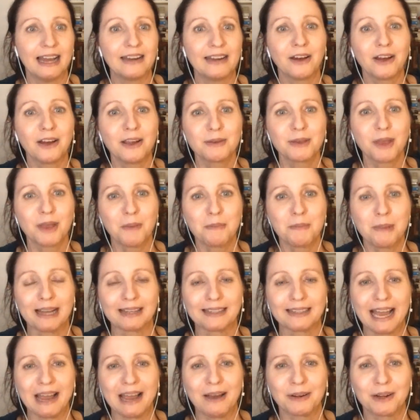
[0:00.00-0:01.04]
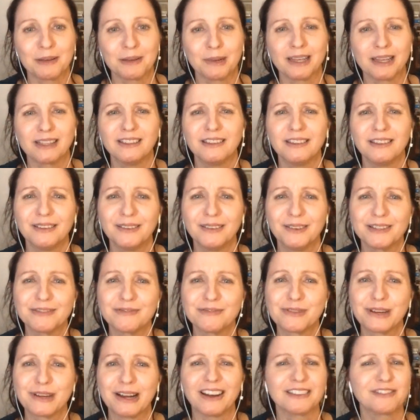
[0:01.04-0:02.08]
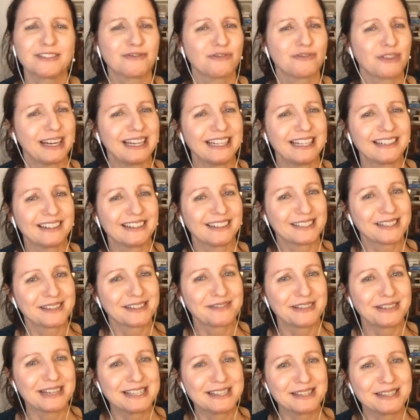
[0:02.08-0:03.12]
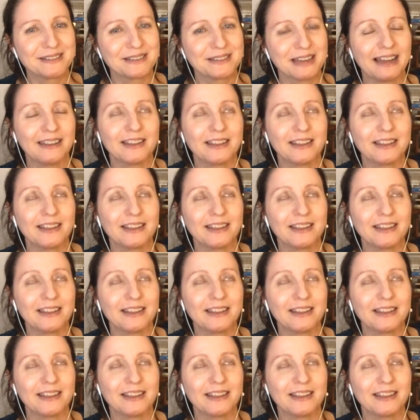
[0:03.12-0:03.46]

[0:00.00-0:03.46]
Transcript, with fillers: and I go back now and I'm like, oh, I re- I'd really like to redo that.